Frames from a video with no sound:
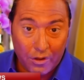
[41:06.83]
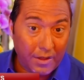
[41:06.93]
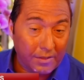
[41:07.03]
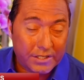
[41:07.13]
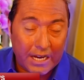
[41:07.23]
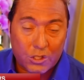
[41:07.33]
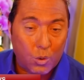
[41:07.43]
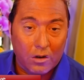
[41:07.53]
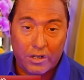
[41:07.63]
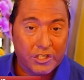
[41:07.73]
You think the
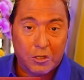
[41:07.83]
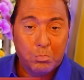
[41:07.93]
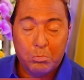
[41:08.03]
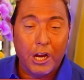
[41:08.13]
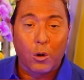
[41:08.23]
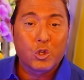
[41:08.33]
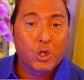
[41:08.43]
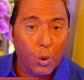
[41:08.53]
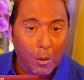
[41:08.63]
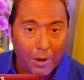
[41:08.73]
status quo is, you know,
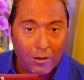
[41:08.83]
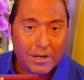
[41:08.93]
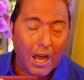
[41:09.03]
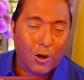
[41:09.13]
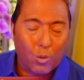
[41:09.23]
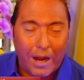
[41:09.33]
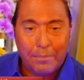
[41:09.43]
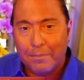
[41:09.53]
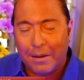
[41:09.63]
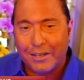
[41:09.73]
doable, not
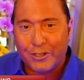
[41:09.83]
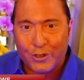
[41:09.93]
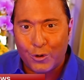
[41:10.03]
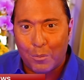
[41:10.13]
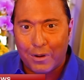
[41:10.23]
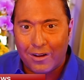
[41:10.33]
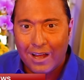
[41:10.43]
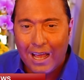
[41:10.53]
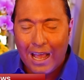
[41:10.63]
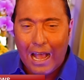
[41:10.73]
great, but maybe it's doable.